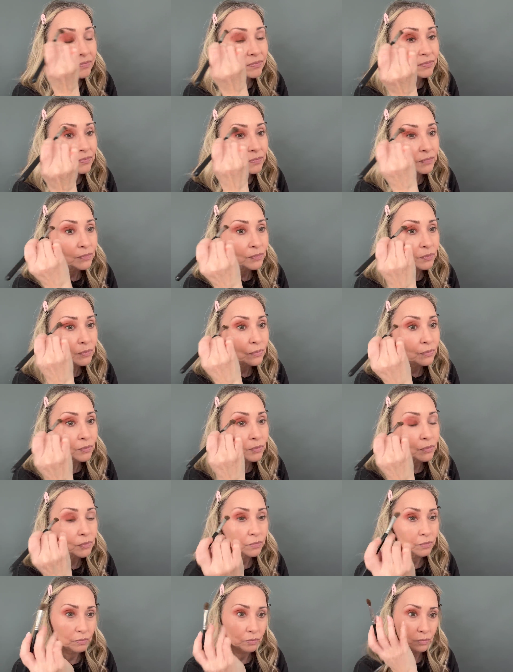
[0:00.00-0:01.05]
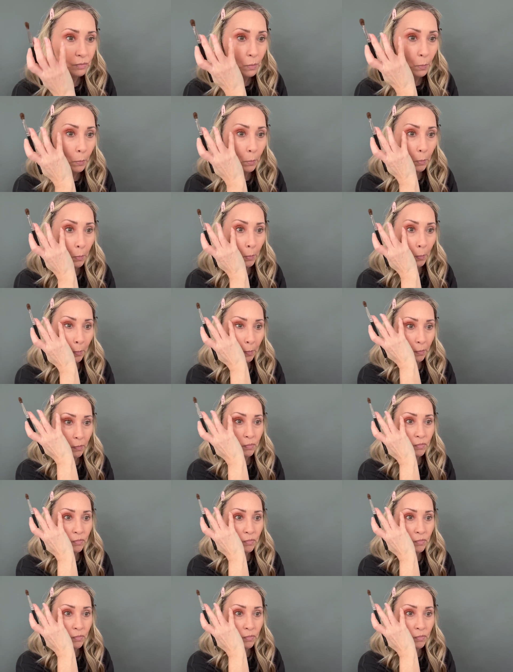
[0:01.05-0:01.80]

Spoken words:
No one is speaking in this clip.